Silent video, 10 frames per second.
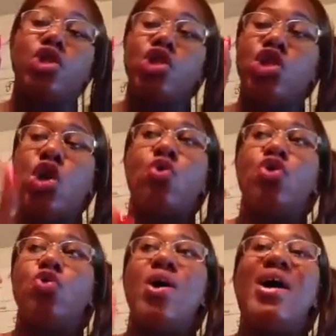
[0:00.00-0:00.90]
to show
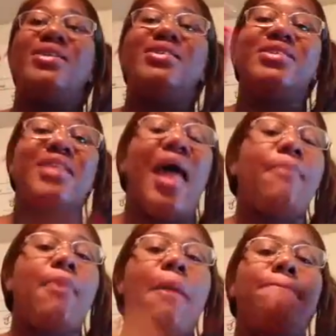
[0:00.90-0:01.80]
you
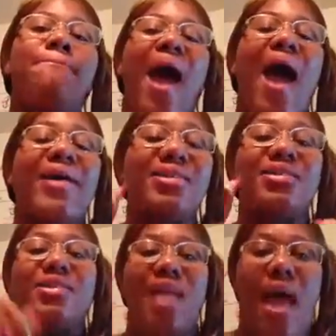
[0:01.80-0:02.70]
step by
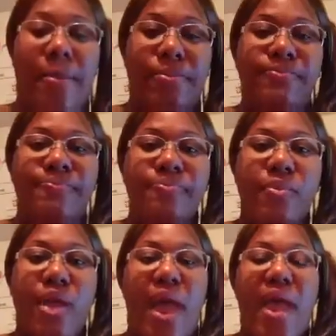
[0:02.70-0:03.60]
step,
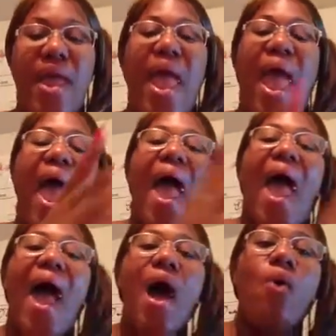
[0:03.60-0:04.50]
okay,
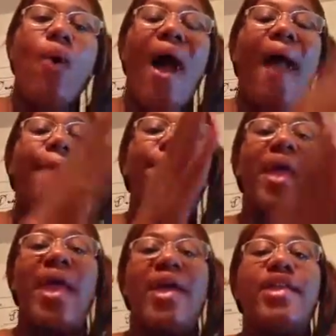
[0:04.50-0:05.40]
how I
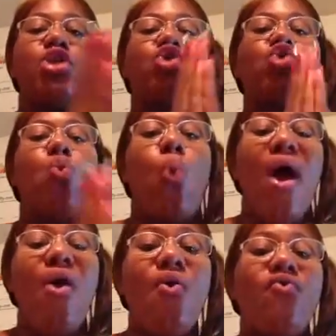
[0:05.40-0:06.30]
made
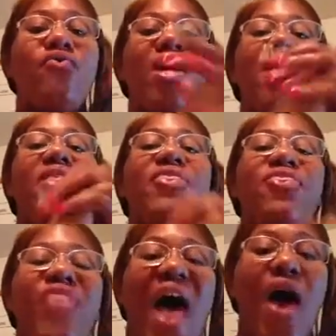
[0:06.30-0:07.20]

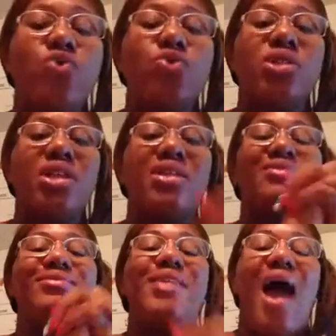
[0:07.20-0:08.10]

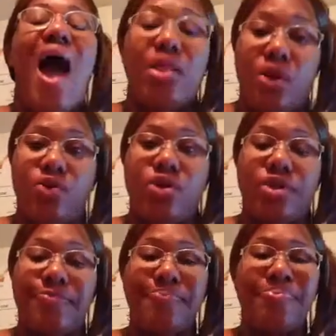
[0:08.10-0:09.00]
$12,000